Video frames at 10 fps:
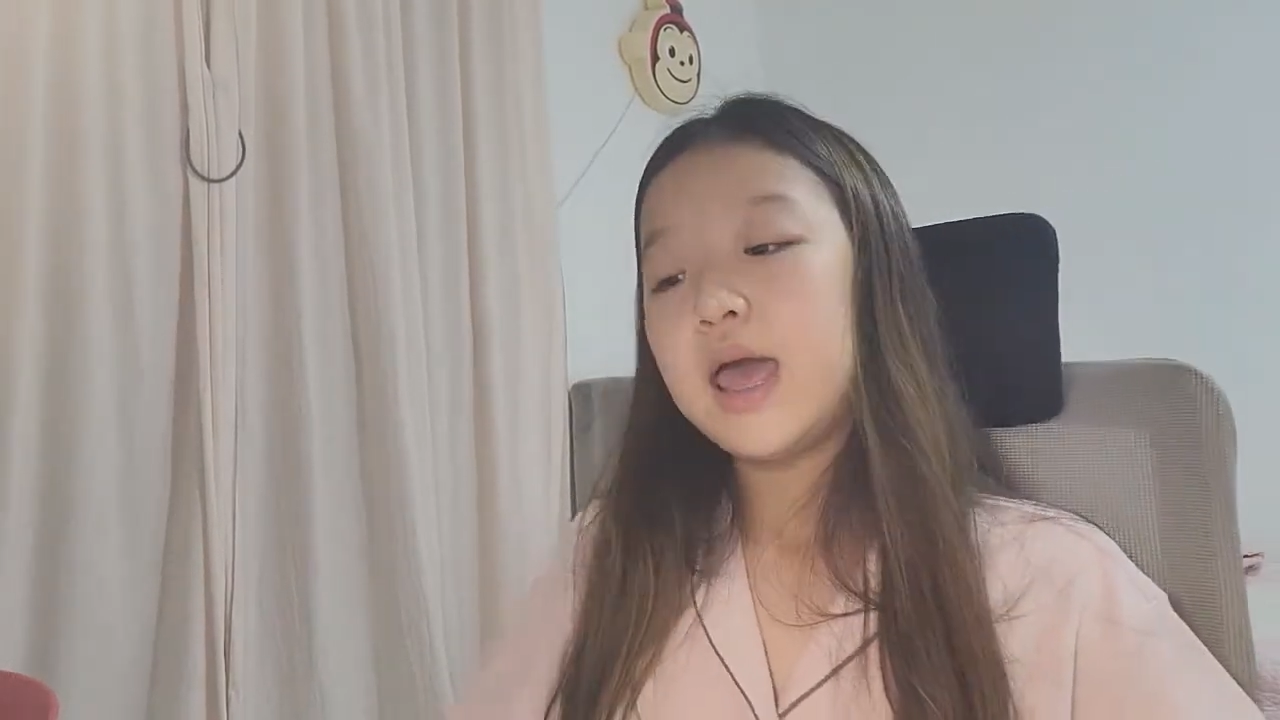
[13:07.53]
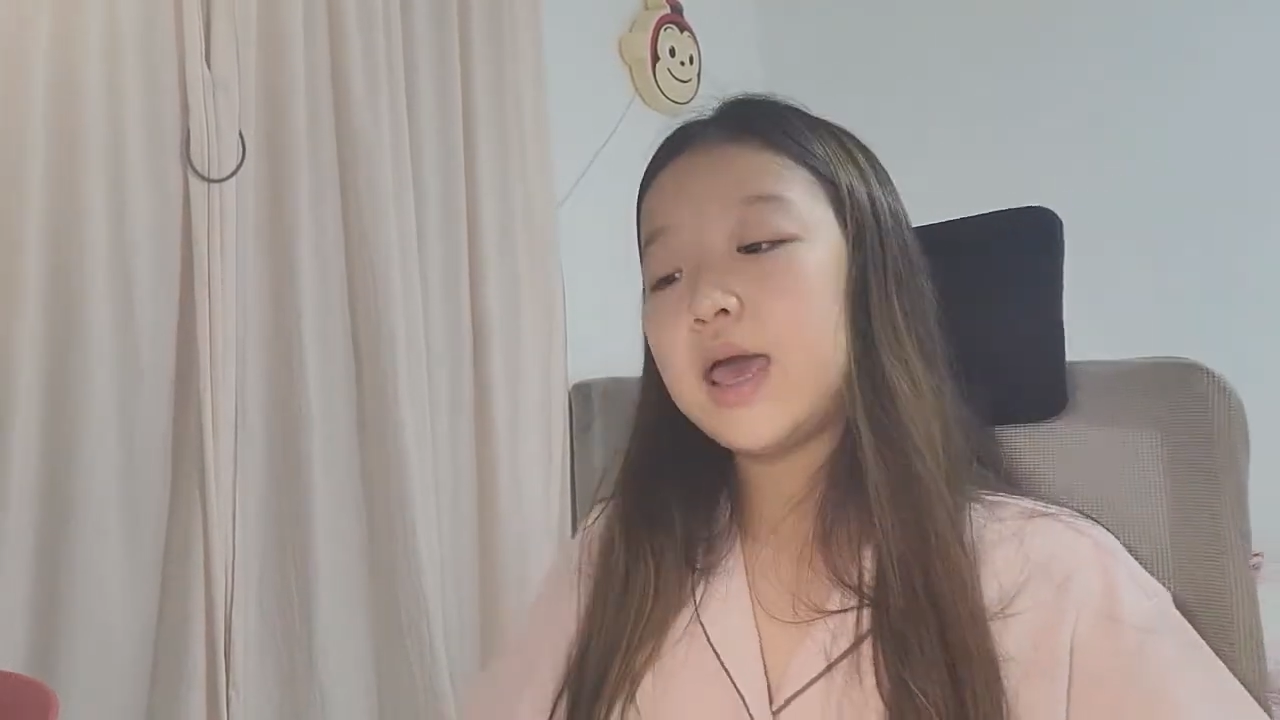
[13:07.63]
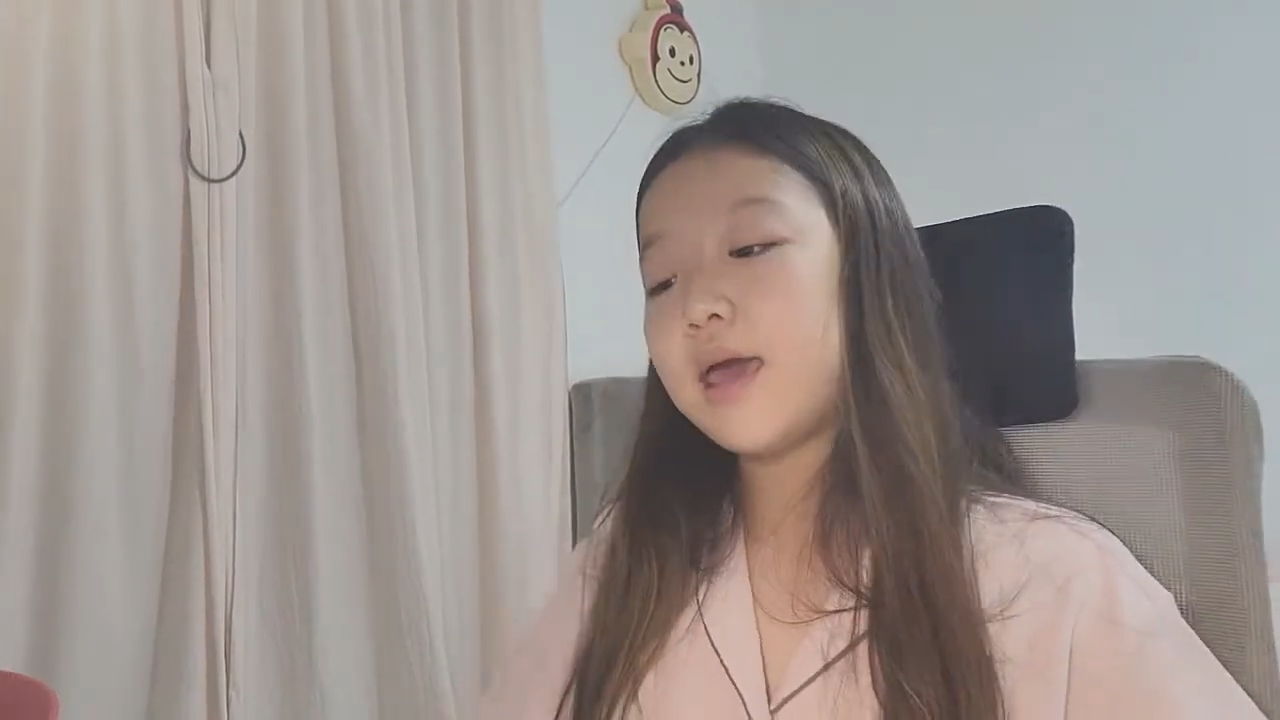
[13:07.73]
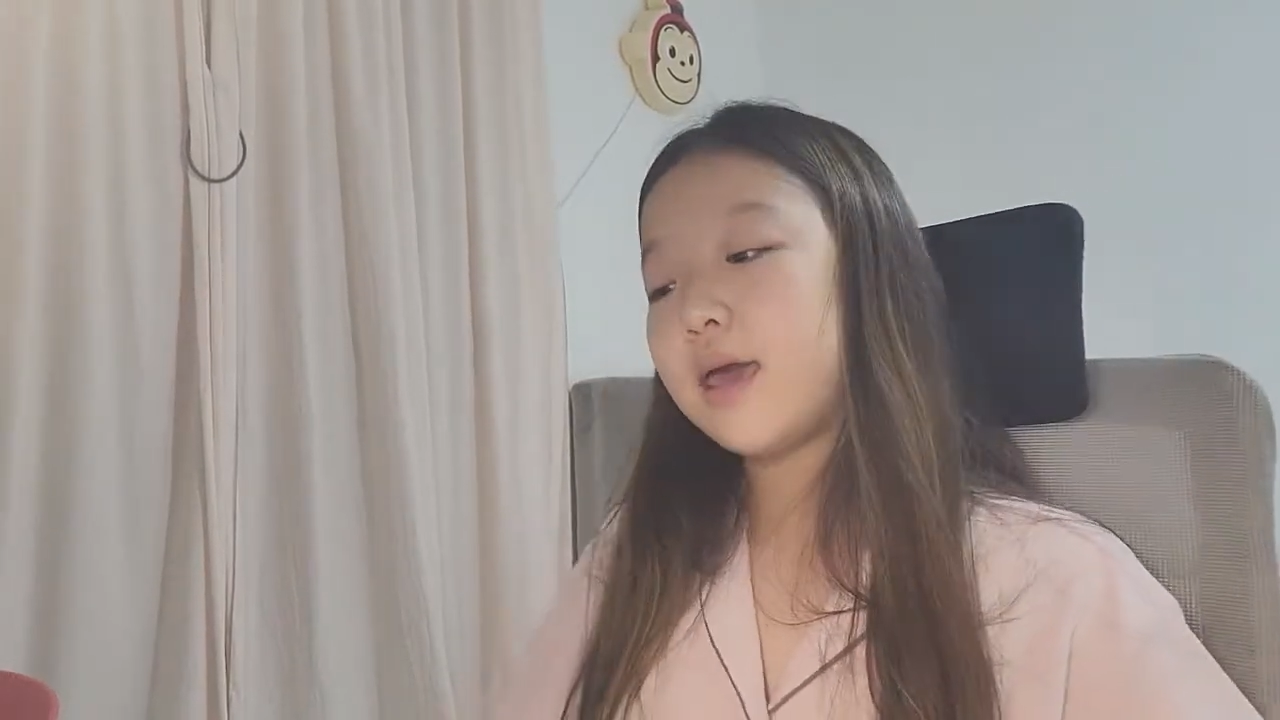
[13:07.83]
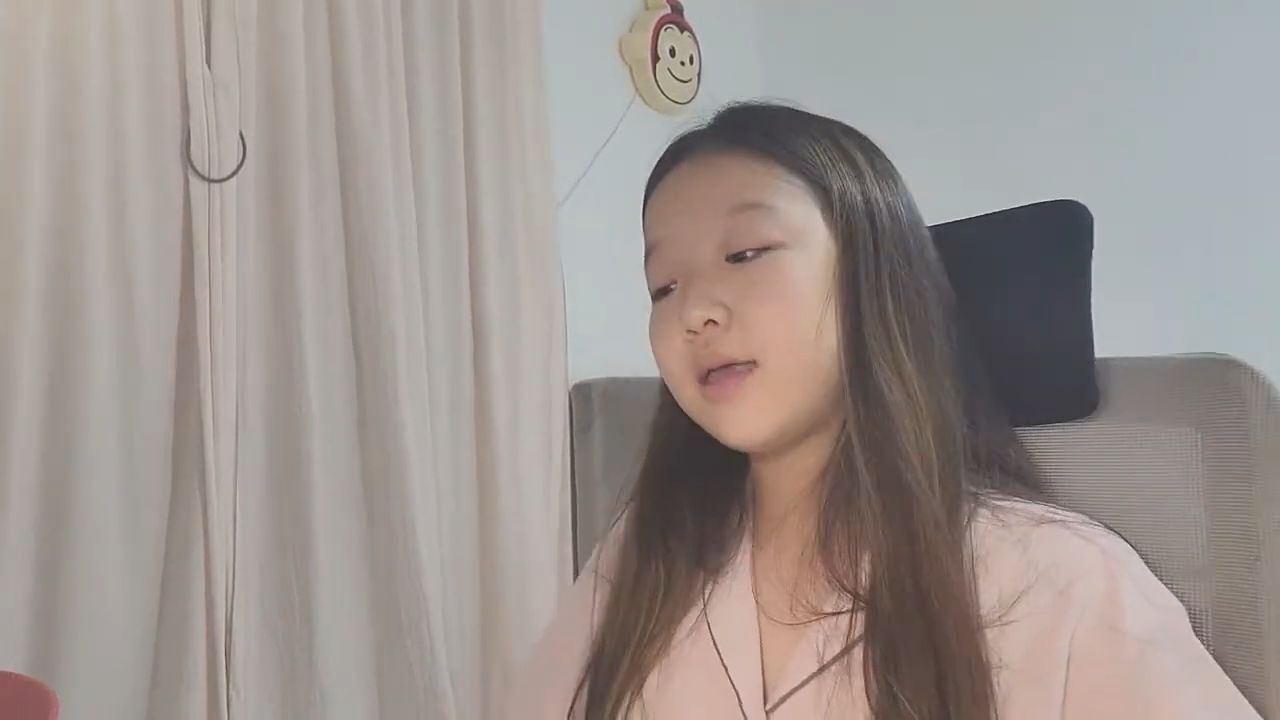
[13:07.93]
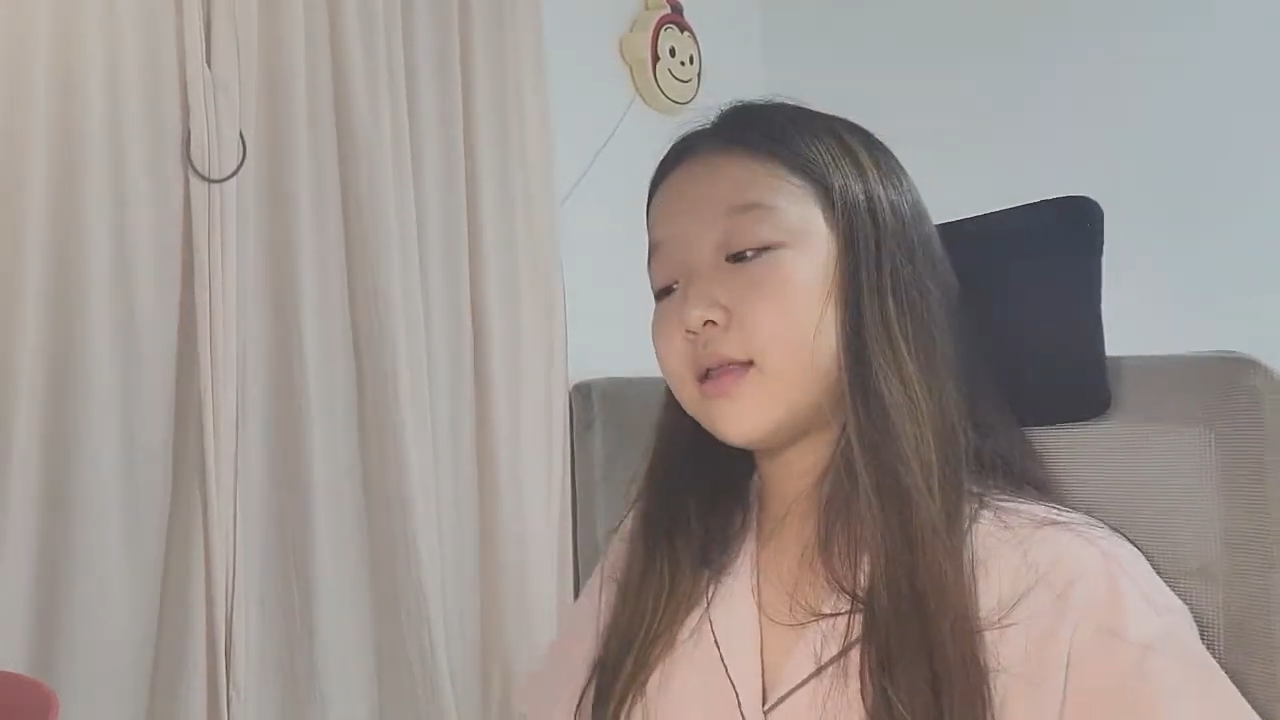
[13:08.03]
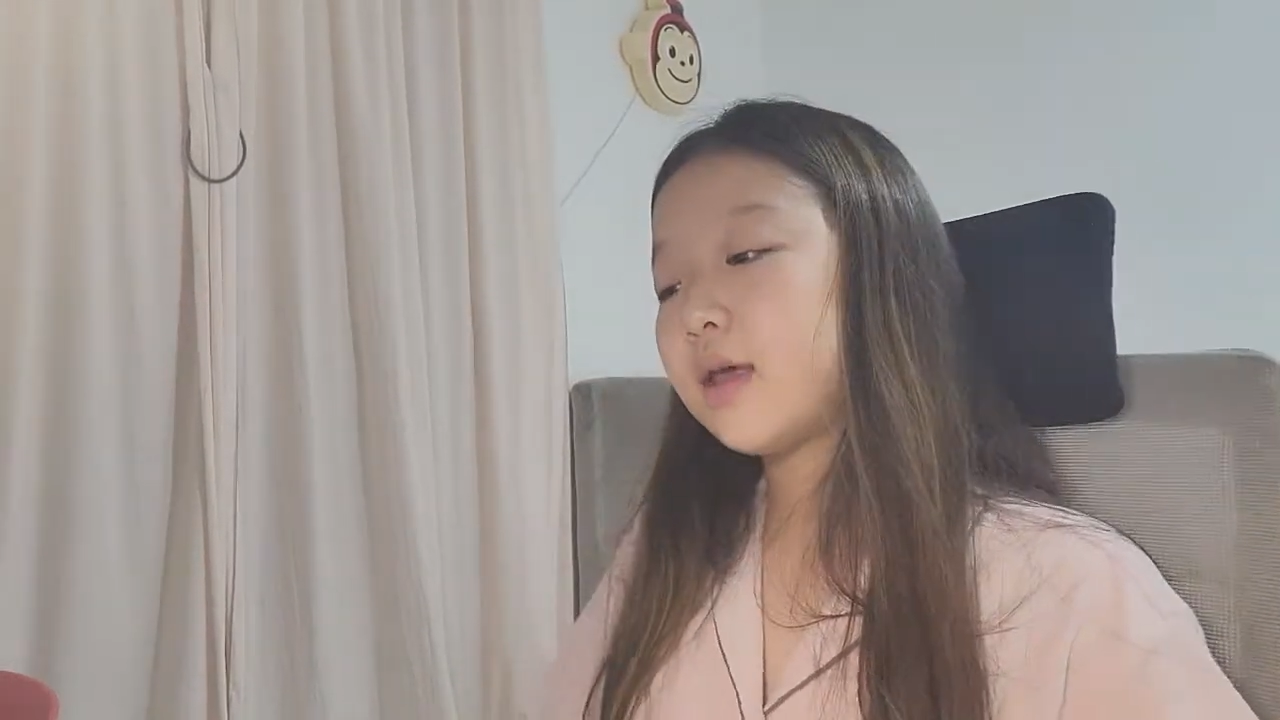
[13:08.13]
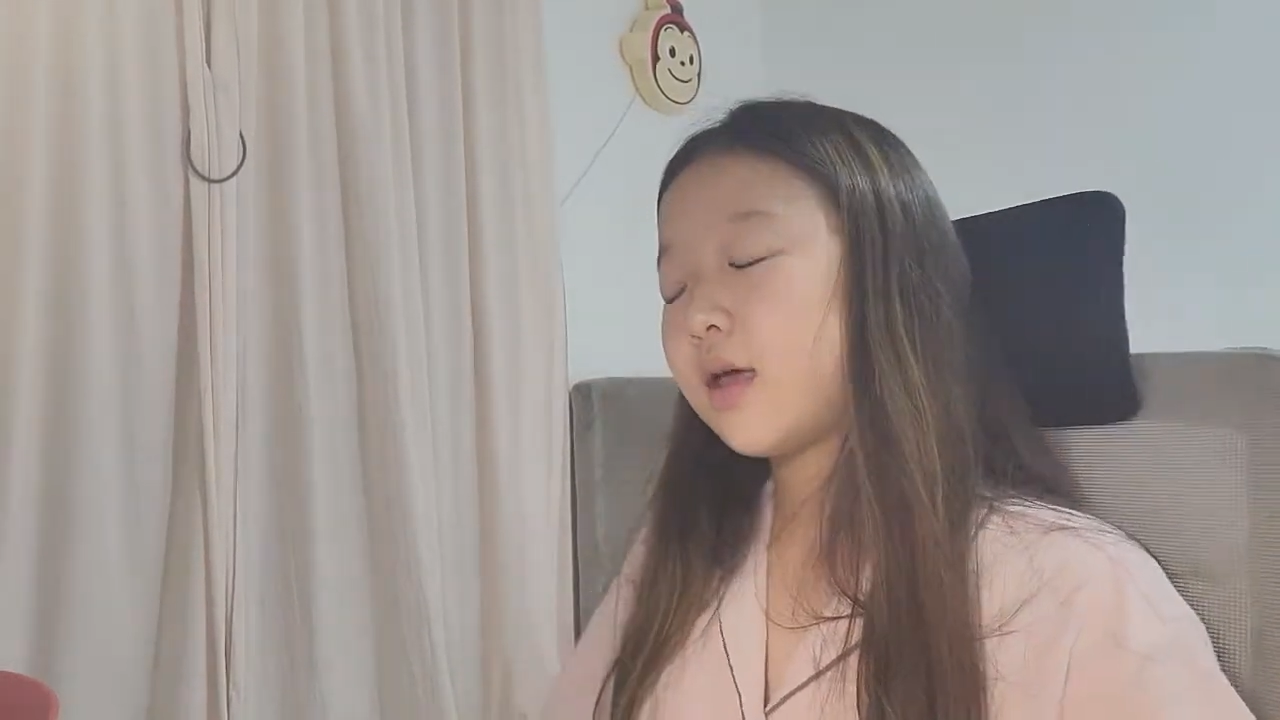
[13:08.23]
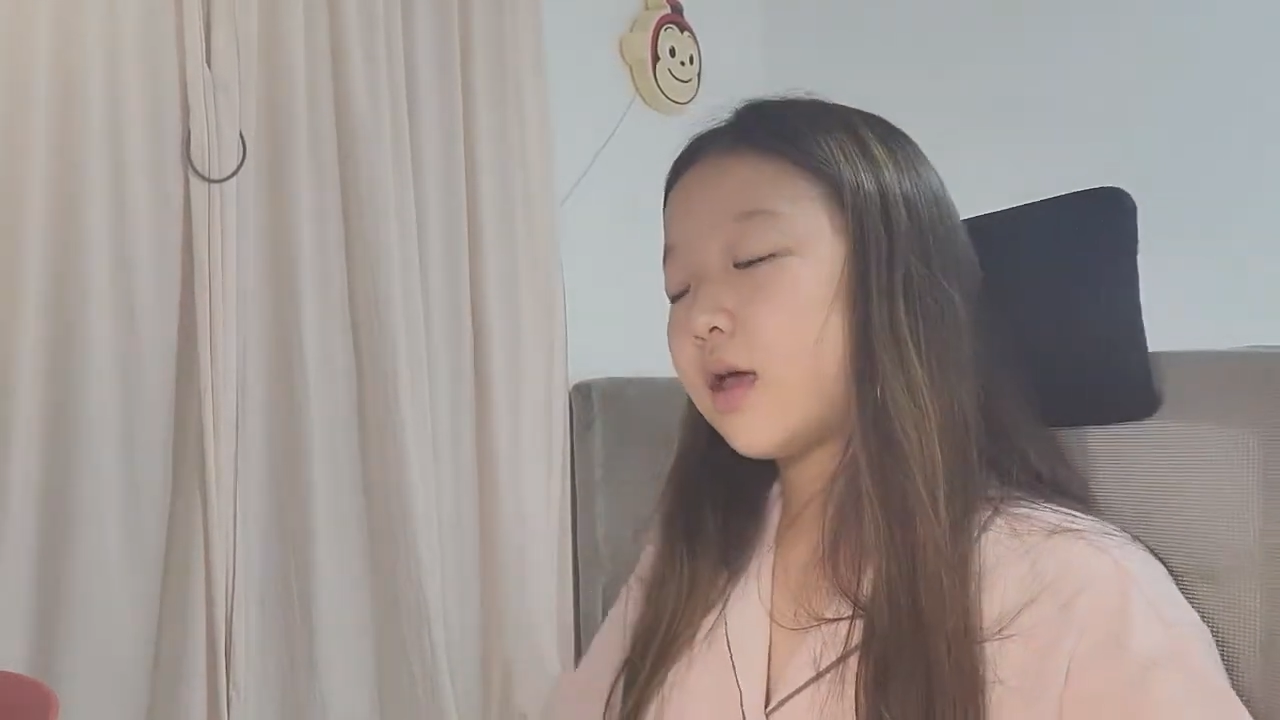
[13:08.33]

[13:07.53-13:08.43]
And